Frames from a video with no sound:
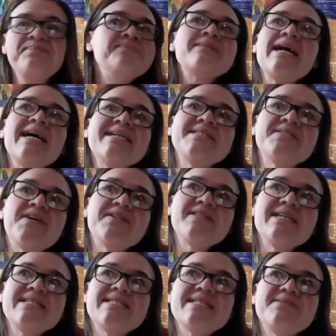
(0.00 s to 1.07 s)
I saw
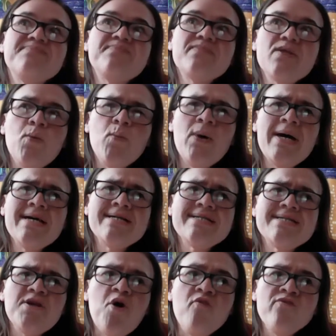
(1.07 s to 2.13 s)
this
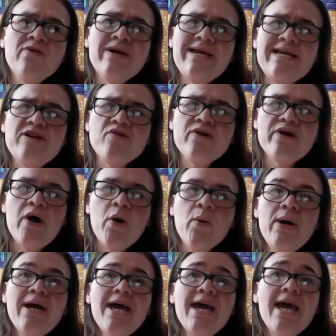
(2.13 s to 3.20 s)
was over a year ago,
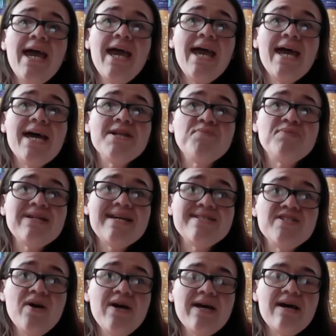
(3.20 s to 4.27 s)
and when I
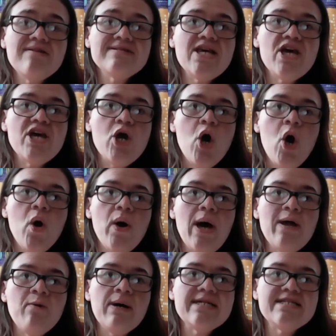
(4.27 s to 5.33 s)
saw it, I was like, oh, I
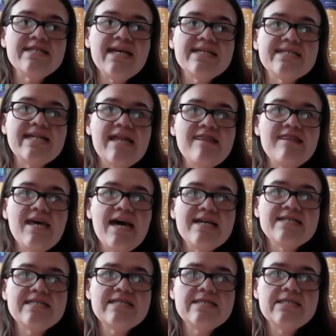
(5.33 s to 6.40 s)
want to test knit
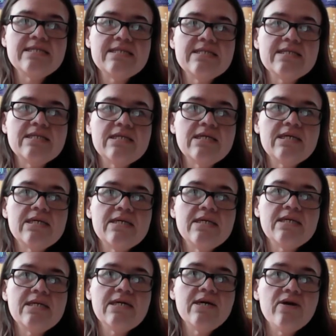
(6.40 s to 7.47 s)

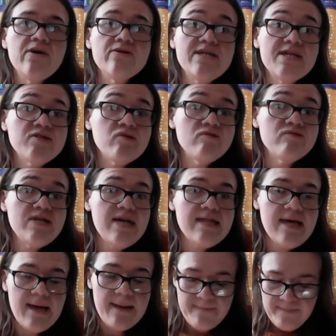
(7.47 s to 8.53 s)
that, or test crochet that.